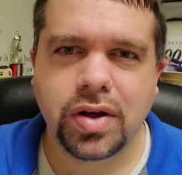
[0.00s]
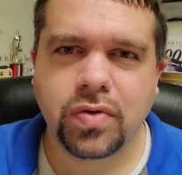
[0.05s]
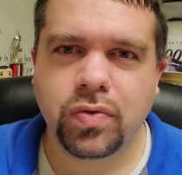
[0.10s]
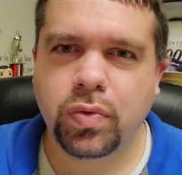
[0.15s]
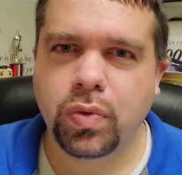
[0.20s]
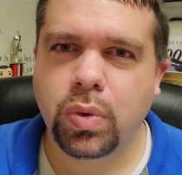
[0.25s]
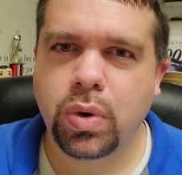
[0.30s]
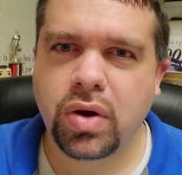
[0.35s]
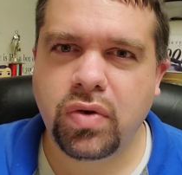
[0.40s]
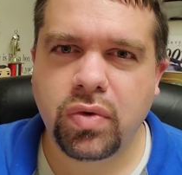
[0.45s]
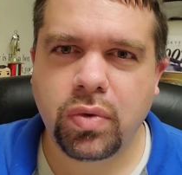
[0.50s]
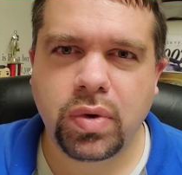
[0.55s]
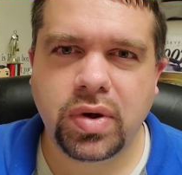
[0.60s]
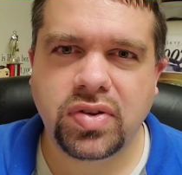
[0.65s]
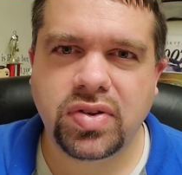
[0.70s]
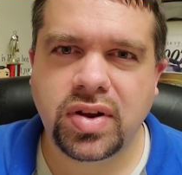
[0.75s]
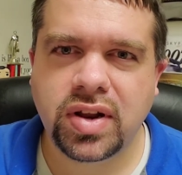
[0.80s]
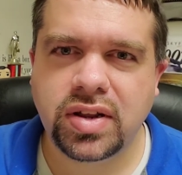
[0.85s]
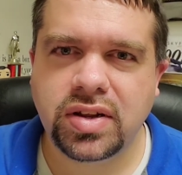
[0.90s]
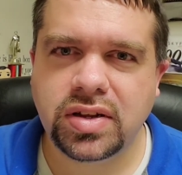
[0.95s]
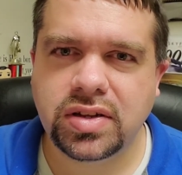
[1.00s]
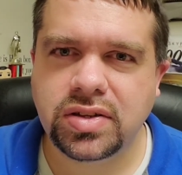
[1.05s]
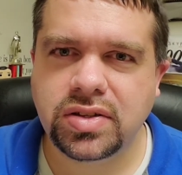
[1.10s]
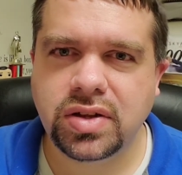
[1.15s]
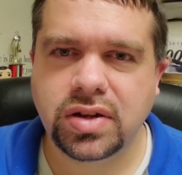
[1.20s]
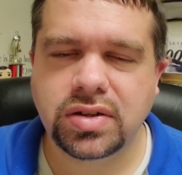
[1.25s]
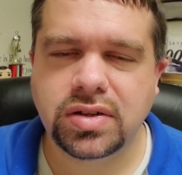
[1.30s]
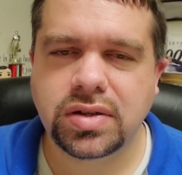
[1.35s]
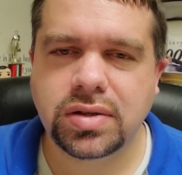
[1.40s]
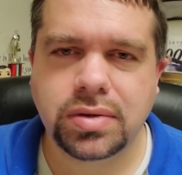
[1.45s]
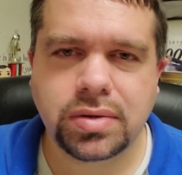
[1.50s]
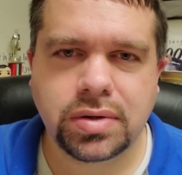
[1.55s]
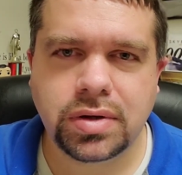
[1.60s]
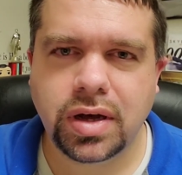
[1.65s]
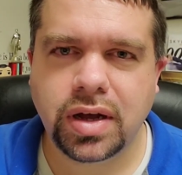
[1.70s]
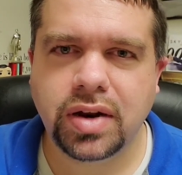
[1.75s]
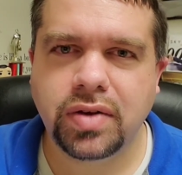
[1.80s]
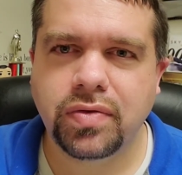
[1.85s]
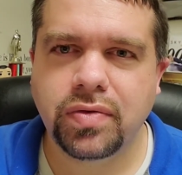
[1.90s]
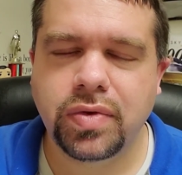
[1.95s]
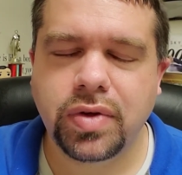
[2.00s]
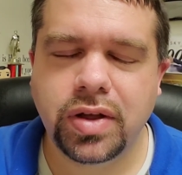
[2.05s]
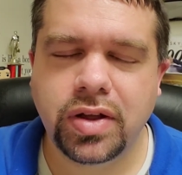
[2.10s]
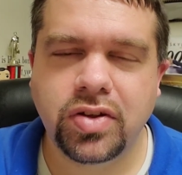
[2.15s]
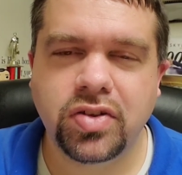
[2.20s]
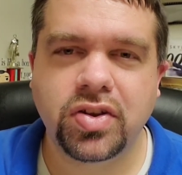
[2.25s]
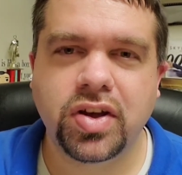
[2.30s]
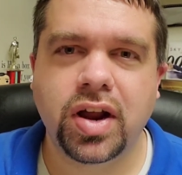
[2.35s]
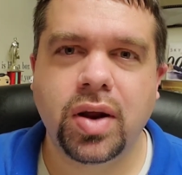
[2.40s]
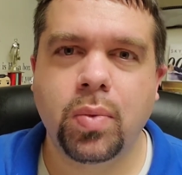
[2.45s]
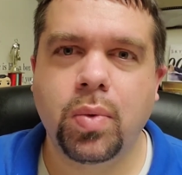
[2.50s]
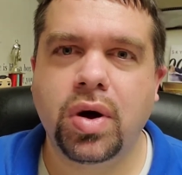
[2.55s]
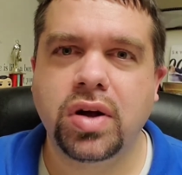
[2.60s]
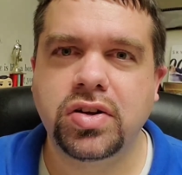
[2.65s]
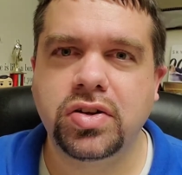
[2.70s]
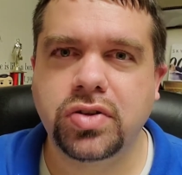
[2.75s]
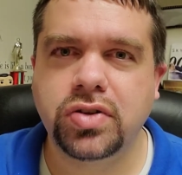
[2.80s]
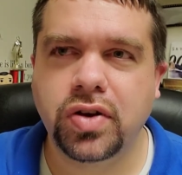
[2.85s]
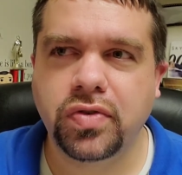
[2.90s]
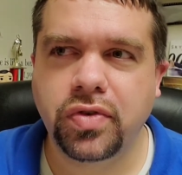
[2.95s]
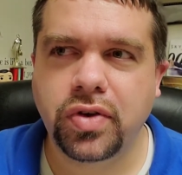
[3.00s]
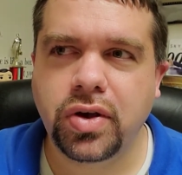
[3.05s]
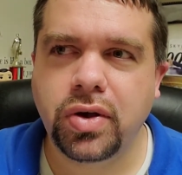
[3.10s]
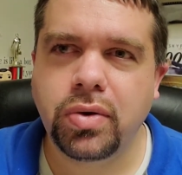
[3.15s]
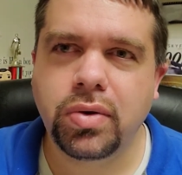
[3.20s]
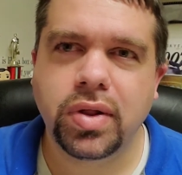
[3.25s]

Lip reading: for whatever reason it just doesn't kind of washes over you.